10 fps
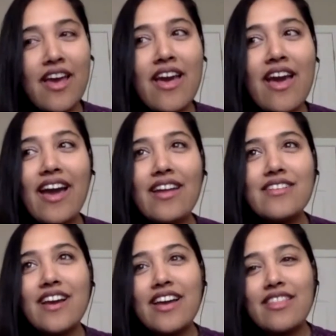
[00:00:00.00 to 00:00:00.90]

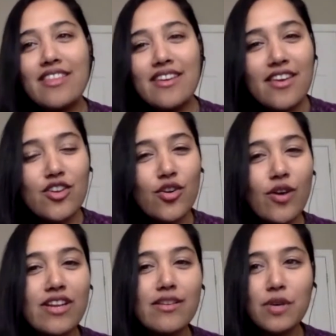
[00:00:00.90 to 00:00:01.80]
And I think,
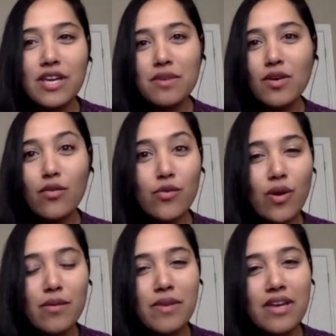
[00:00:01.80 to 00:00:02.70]
and it can be
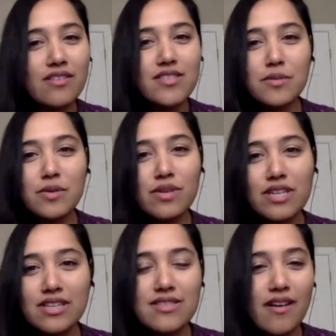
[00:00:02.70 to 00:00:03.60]
overwhelming to be
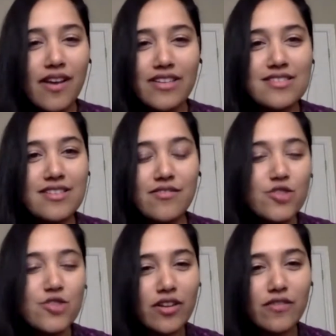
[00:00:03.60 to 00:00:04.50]
reading signs and
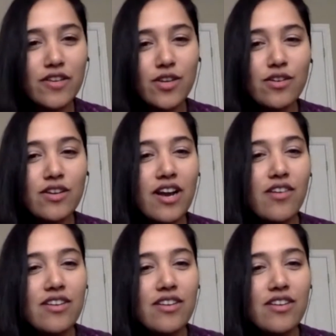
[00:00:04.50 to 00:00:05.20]
trying to figure it out.